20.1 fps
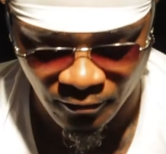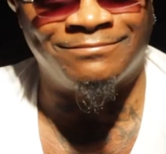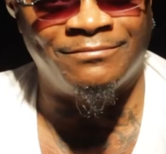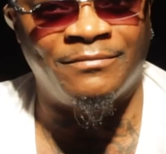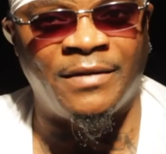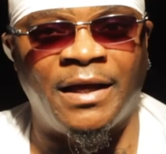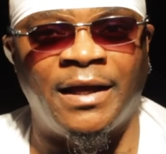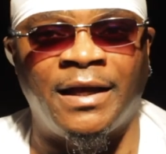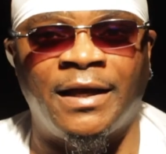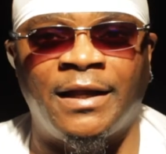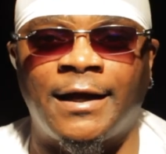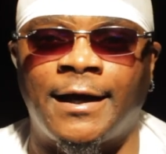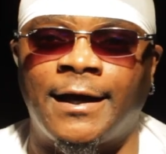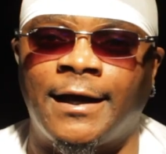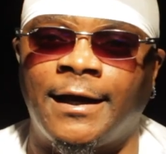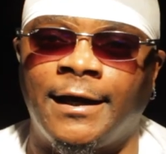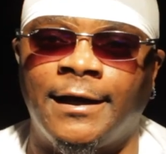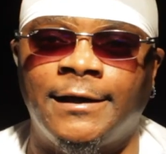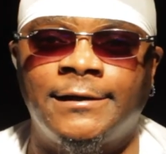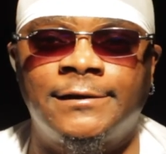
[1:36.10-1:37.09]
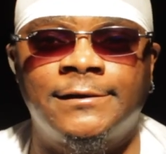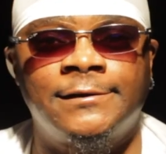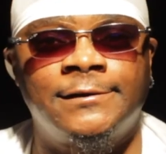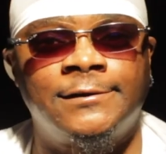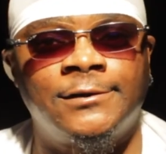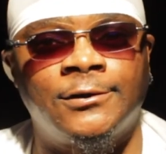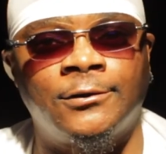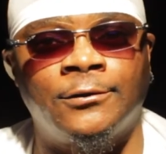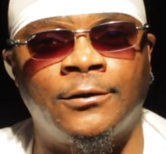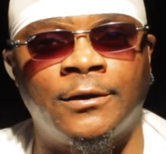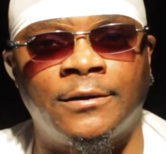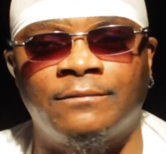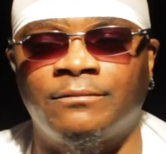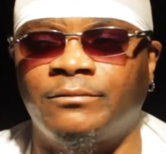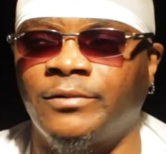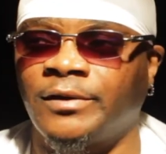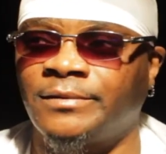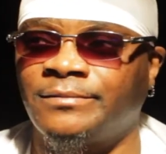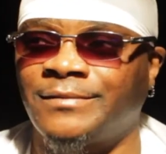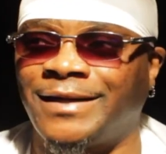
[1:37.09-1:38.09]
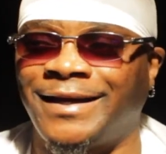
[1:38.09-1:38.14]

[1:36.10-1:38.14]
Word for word: Man, I hate to do it, but